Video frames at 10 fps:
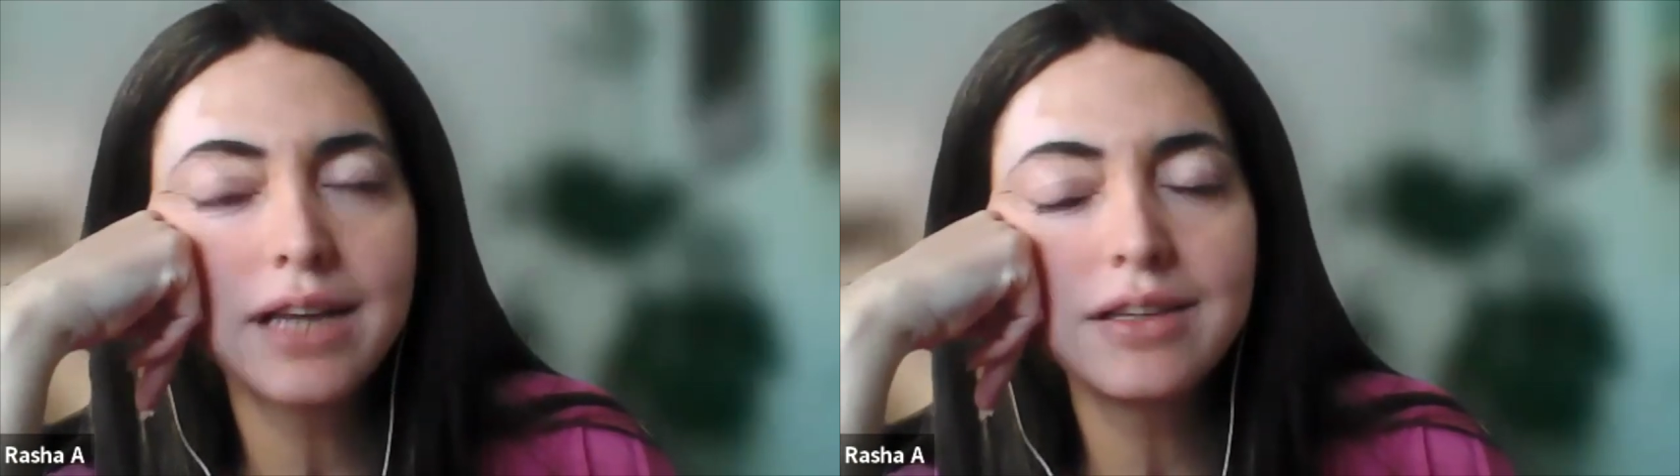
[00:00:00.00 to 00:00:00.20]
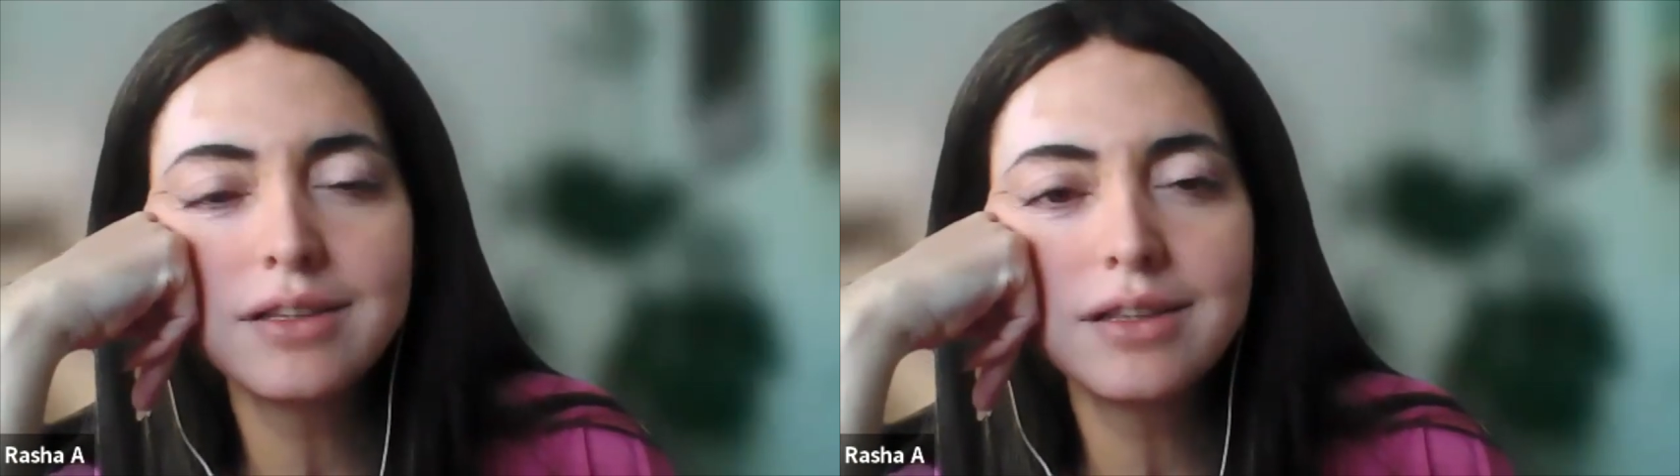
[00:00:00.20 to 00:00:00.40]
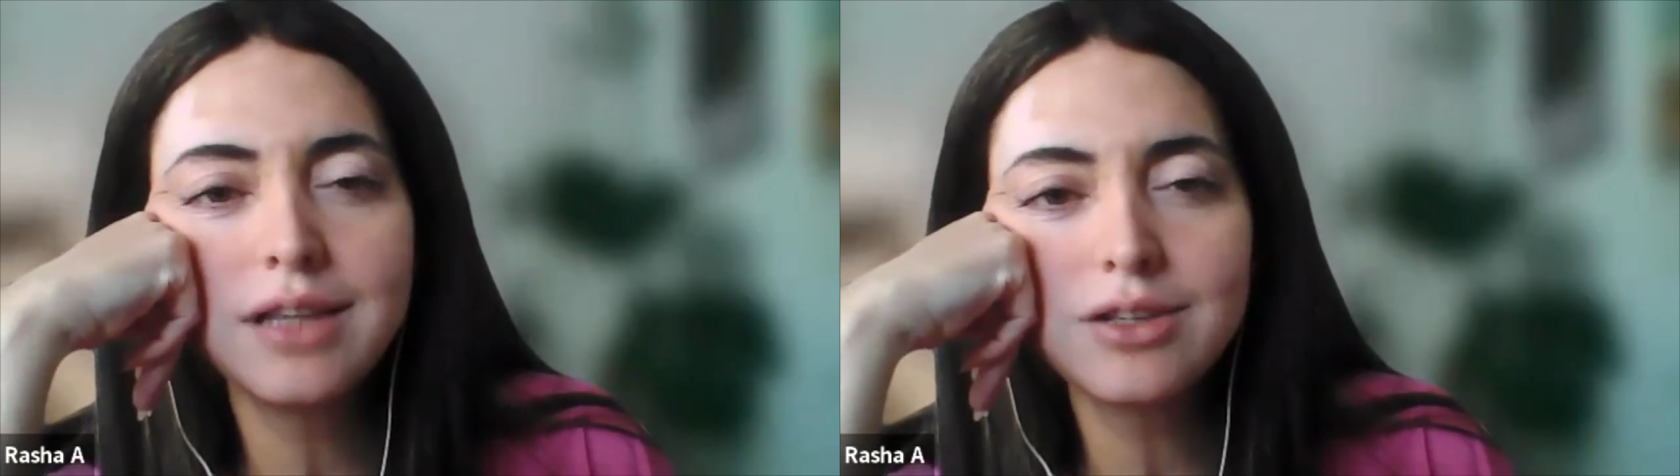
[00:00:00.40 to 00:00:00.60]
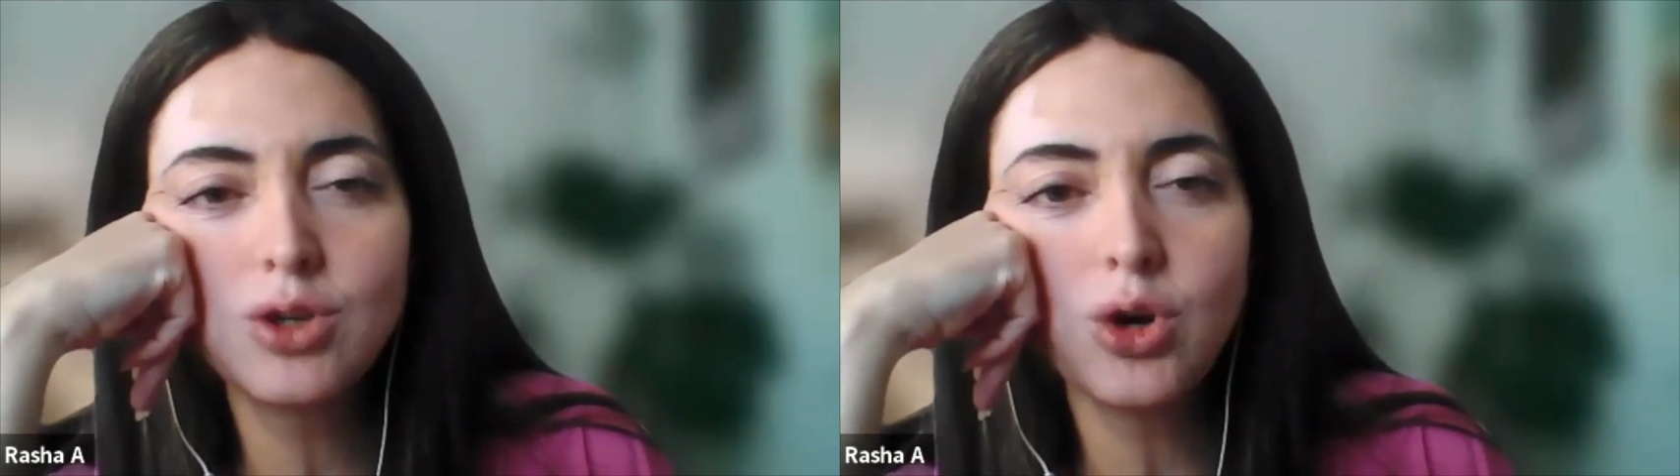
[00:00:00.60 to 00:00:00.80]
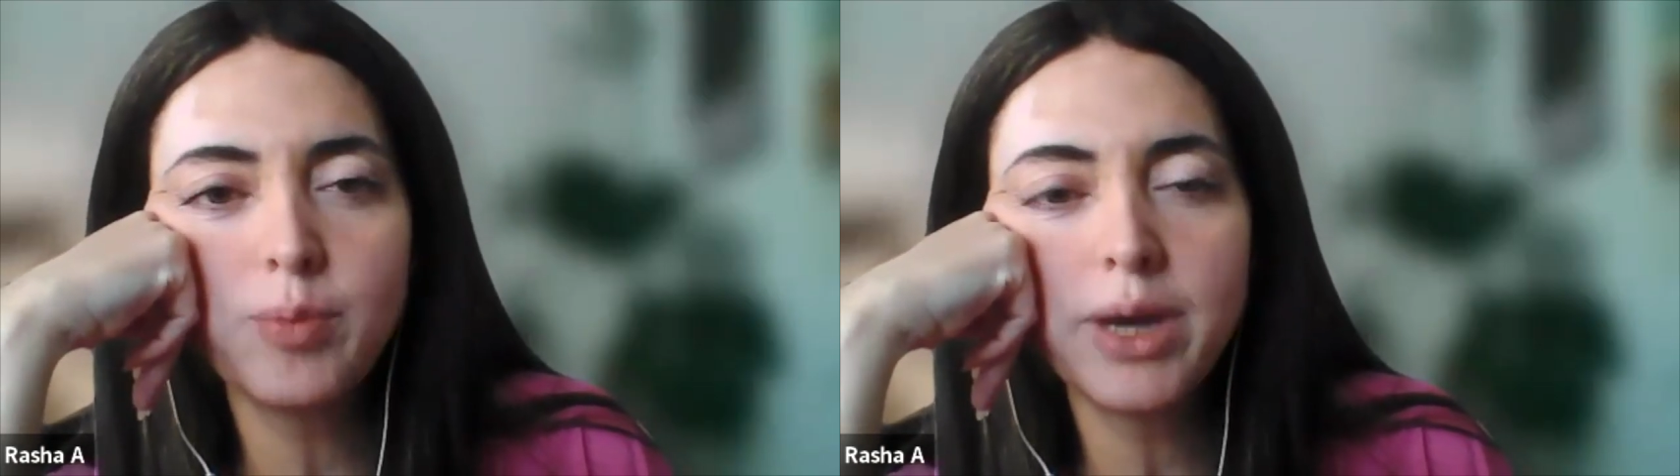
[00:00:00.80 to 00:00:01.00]
I did
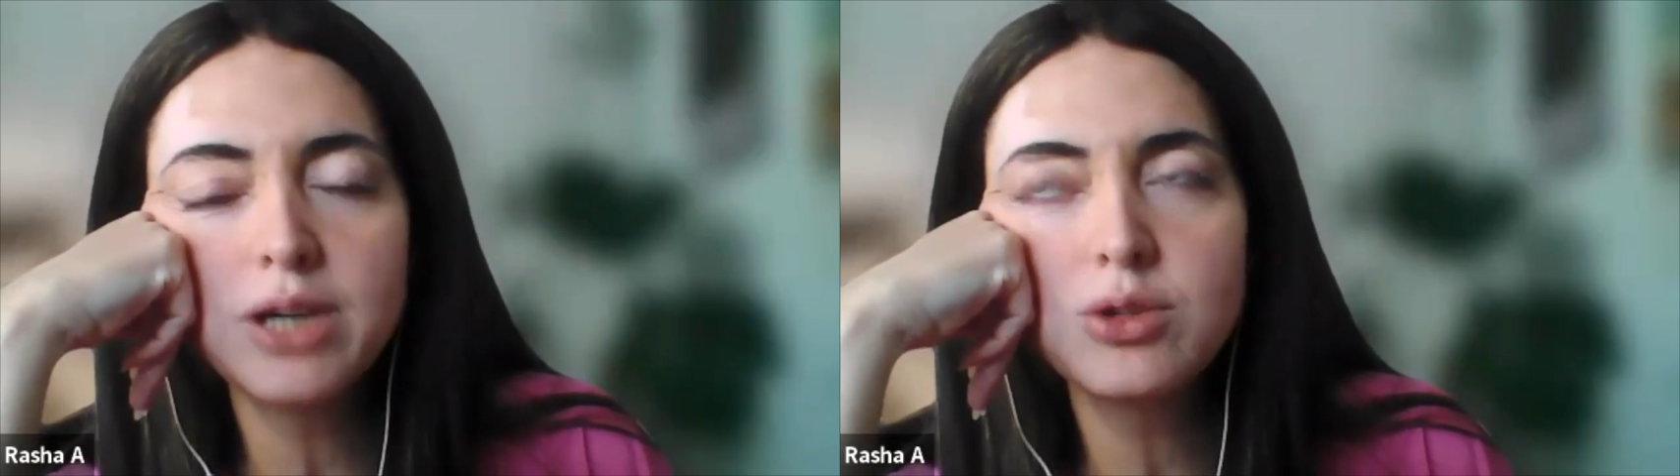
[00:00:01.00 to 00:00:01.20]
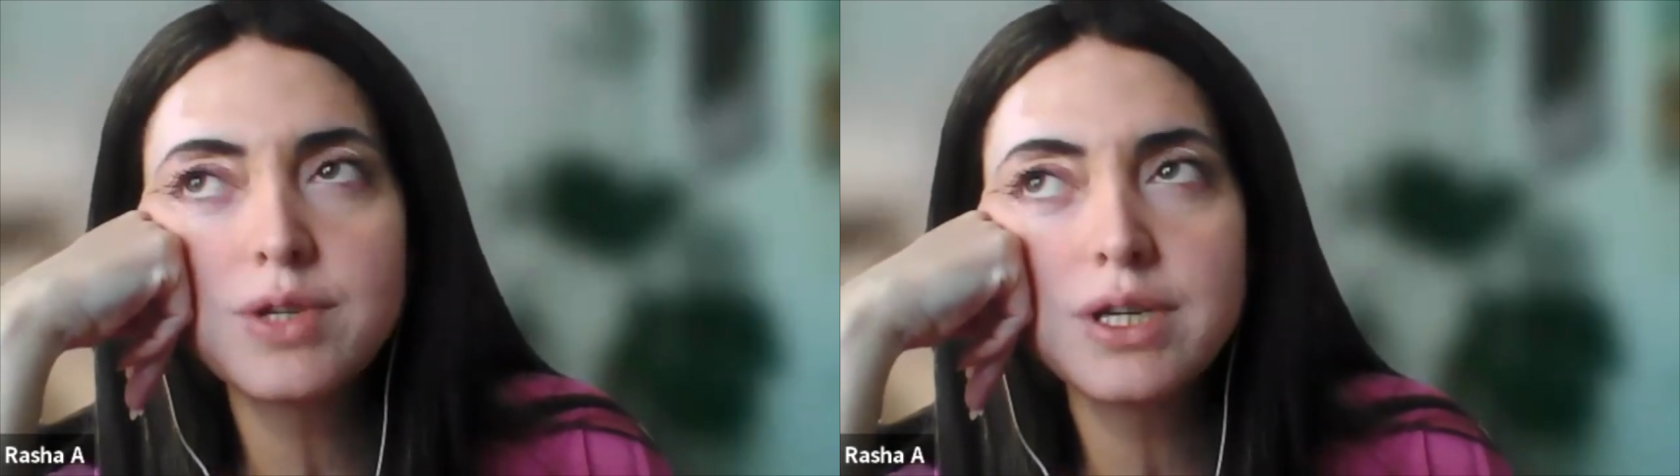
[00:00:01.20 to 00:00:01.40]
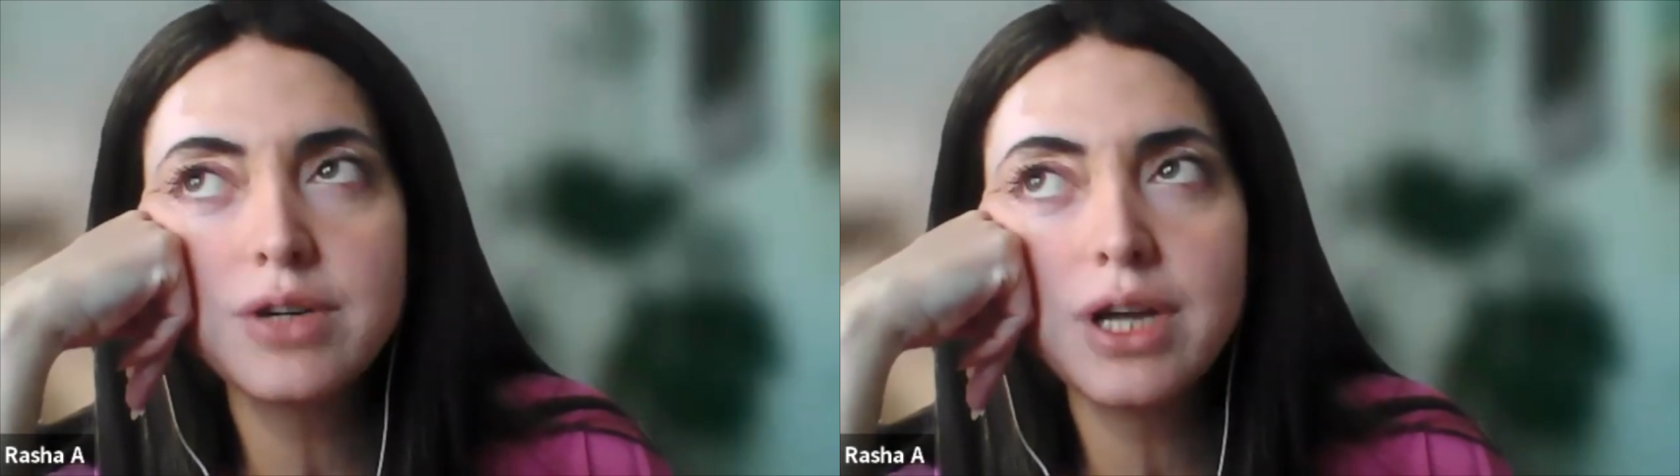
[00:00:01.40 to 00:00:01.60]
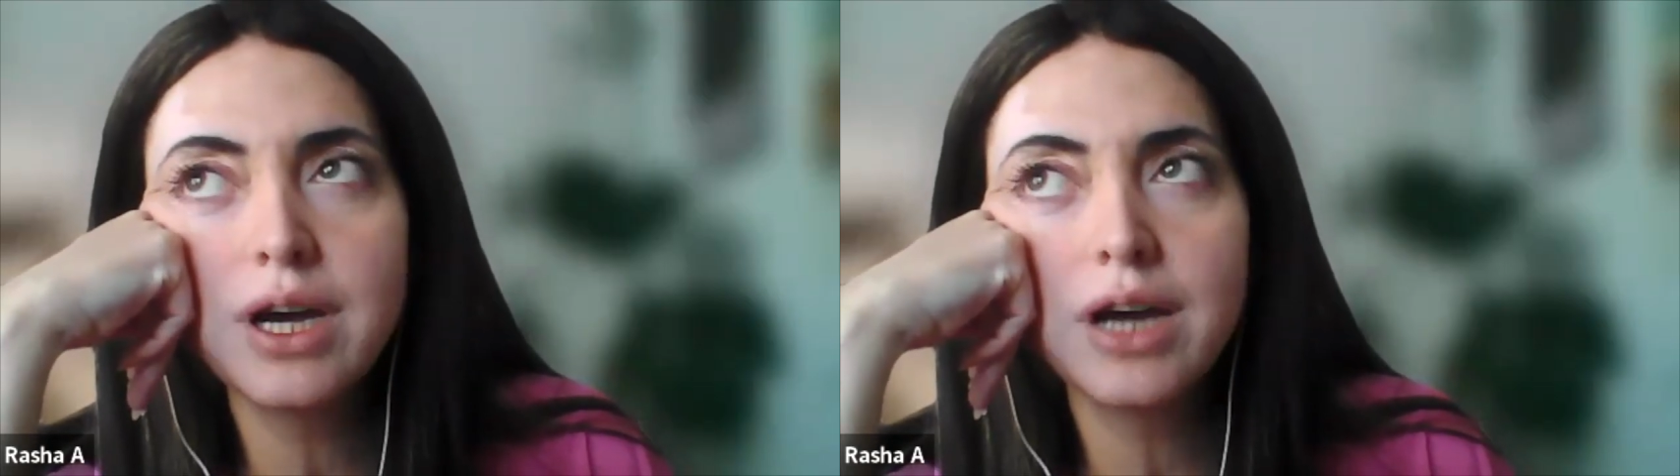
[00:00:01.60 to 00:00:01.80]
not go back to Syria.